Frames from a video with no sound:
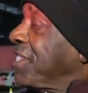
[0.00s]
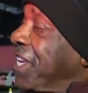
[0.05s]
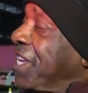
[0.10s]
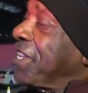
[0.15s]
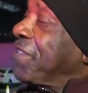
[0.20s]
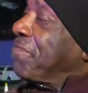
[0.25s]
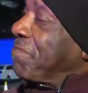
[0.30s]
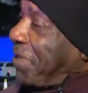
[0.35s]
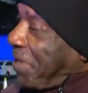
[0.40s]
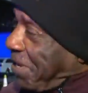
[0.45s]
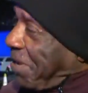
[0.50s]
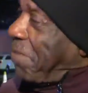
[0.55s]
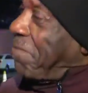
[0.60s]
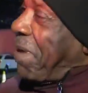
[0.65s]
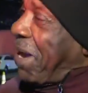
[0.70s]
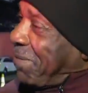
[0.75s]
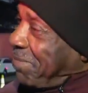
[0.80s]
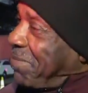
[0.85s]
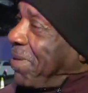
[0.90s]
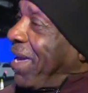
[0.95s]
needed him to come
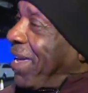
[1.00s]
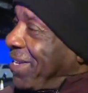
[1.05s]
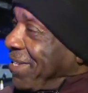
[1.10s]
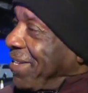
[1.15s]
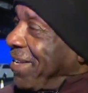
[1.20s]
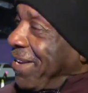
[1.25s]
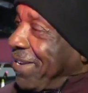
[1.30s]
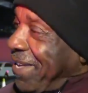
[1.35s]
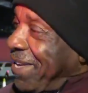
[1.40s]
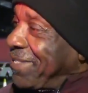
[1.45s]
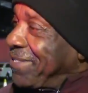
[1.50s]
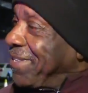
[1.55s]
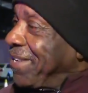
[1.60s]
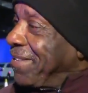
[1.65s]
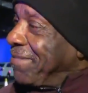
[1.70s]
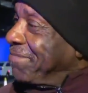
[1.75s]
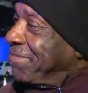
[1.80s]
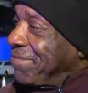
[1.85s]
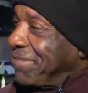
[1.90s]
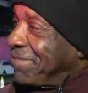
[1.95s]
out out of there. That's it.
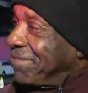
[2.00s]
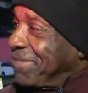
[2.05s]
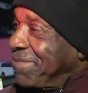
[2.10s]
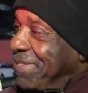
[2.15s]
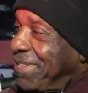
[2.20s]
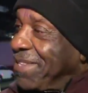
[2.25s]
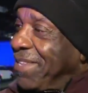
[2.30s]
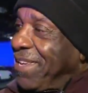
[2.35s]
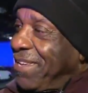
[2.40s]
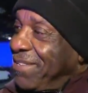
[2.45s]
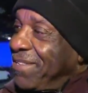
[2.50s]
Yeah, yeah